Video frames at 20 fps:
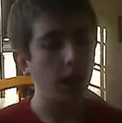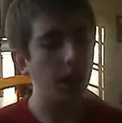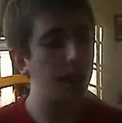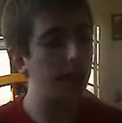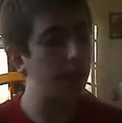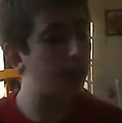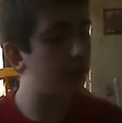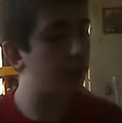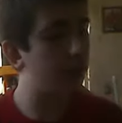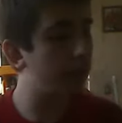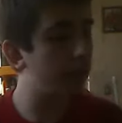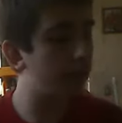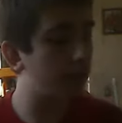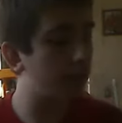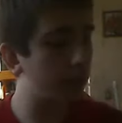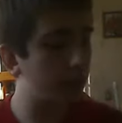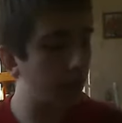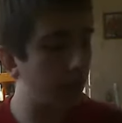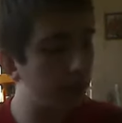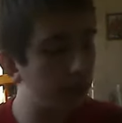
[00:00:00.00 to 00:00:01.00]
I'm not
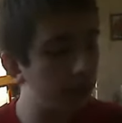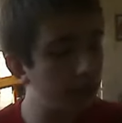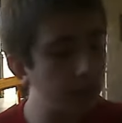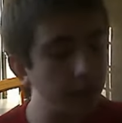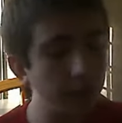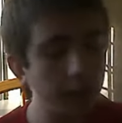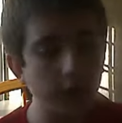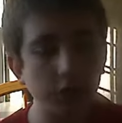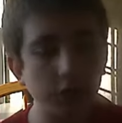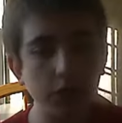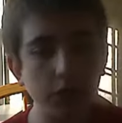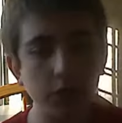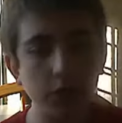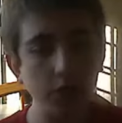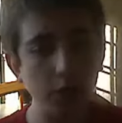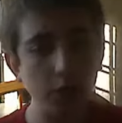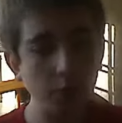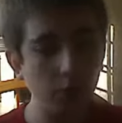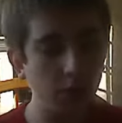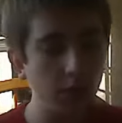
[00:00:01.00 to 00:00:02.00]
gonna show
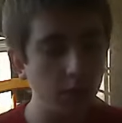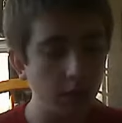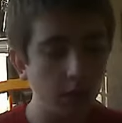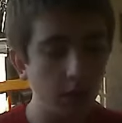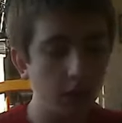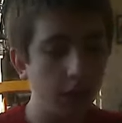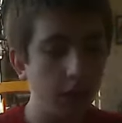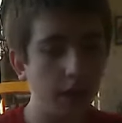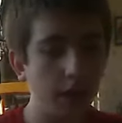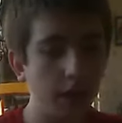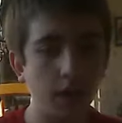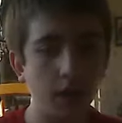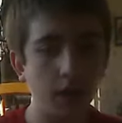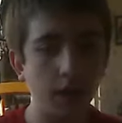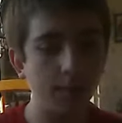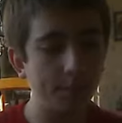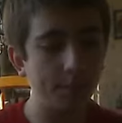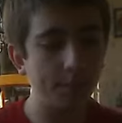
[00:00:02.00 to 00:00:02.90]
you the